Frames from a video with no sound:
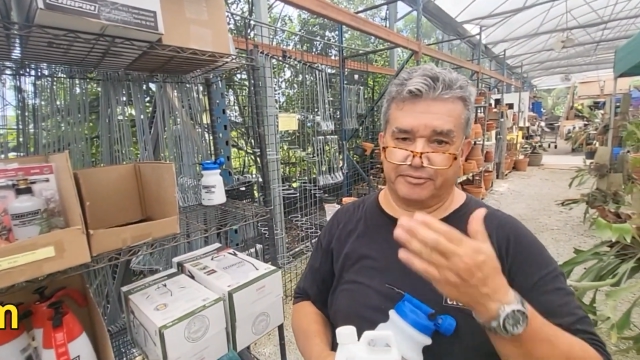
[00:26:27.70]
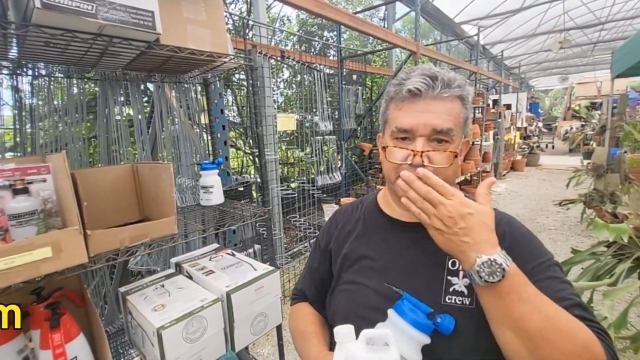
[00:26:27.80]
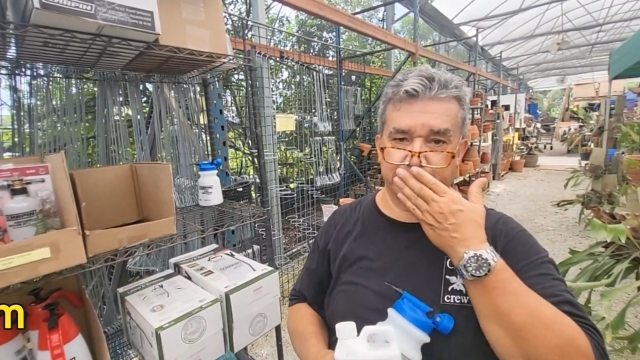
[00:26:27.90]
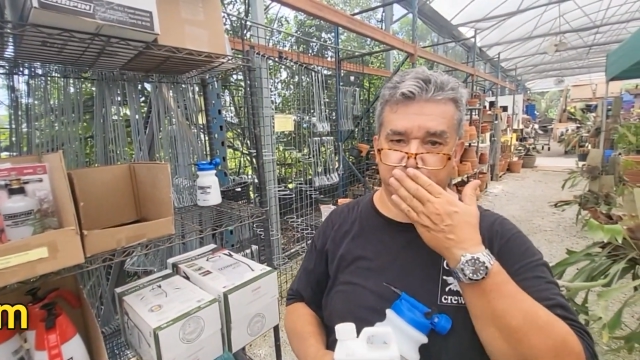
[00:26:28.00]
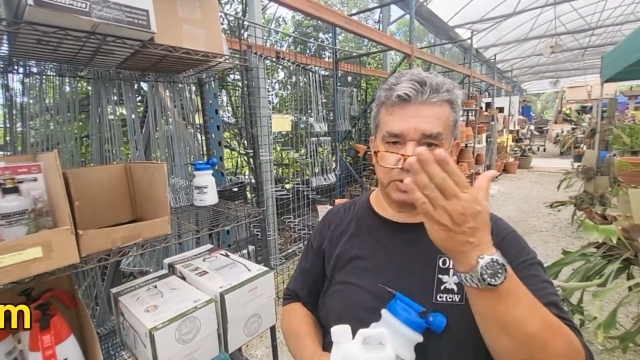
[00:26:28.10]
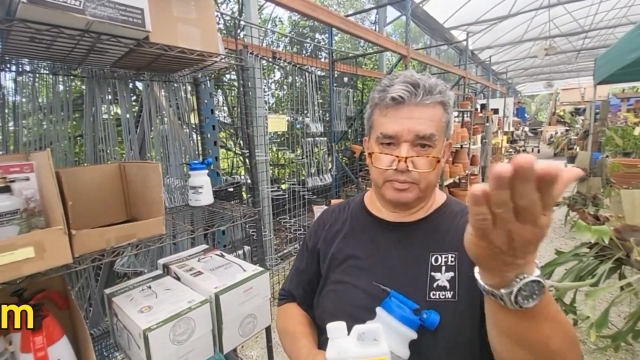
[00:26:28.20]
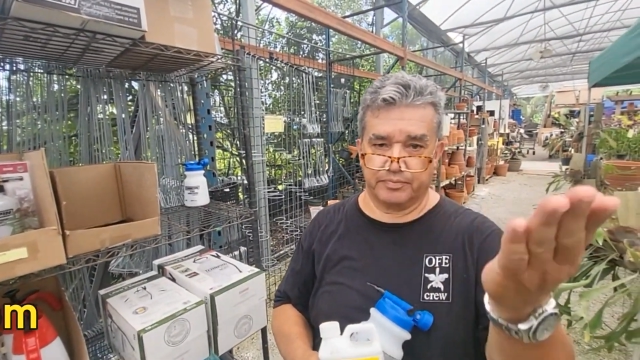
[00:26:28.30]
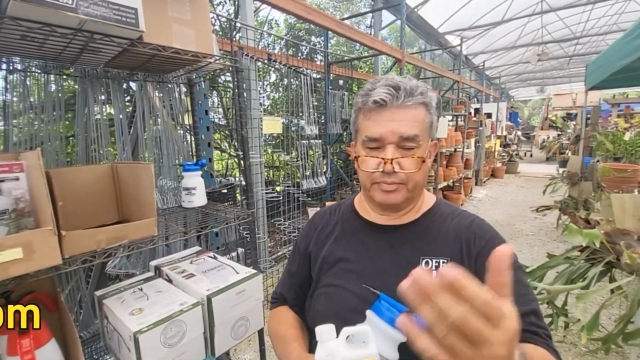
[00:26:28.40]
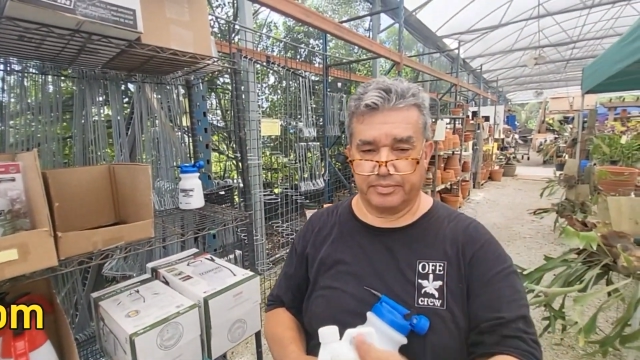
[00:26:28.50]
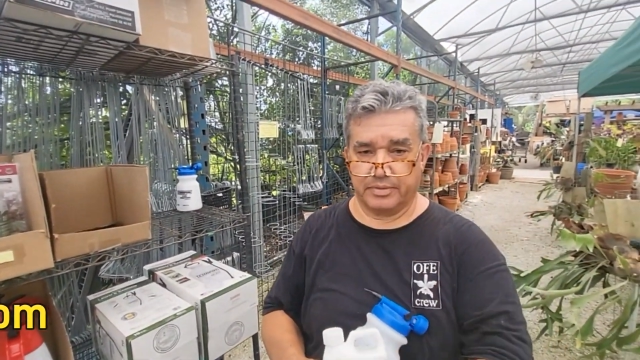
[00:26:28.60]
Carlos
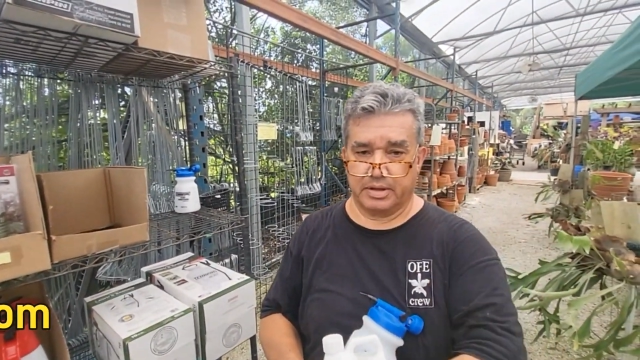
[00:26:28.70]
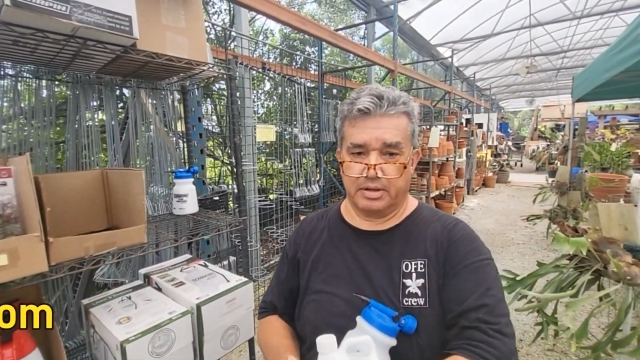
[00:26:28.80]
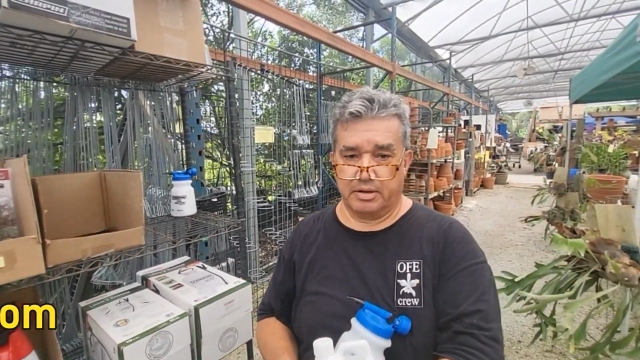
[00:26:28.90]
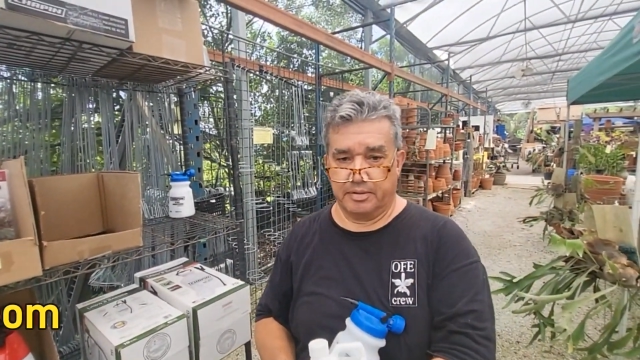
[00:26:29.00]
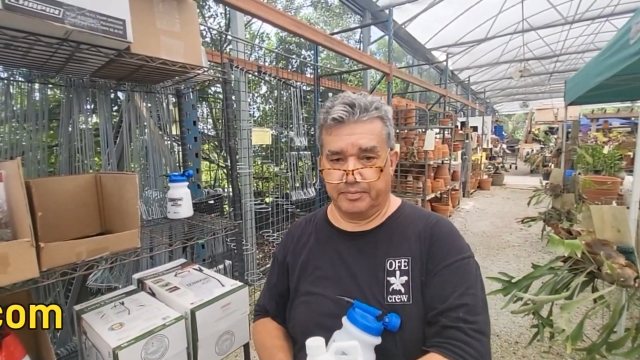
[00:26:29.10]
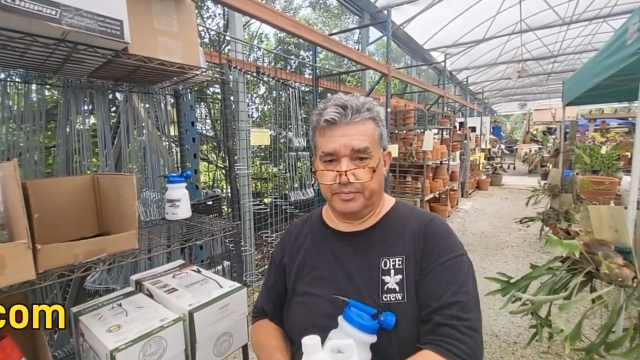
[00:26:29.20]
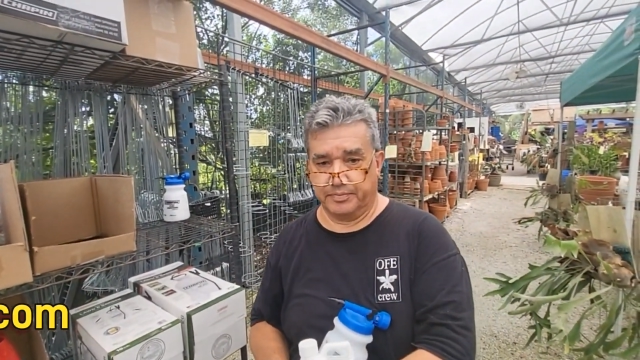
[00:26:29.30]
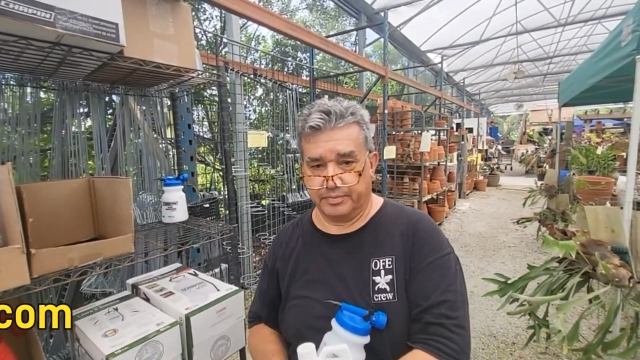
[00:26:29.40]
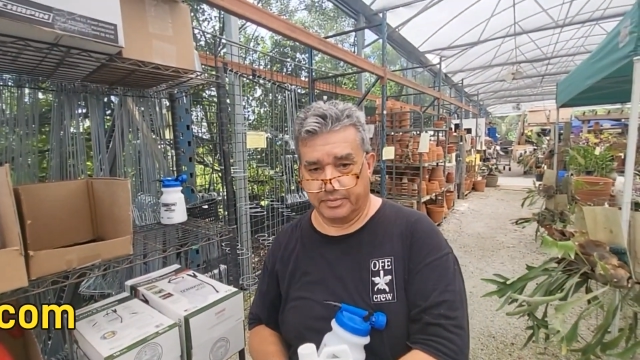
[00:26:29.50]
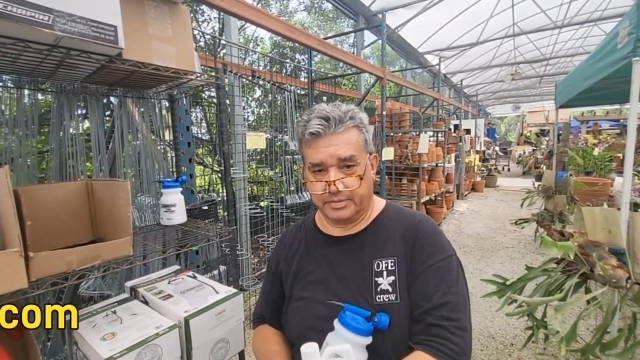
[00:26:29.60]
Pedia is the best.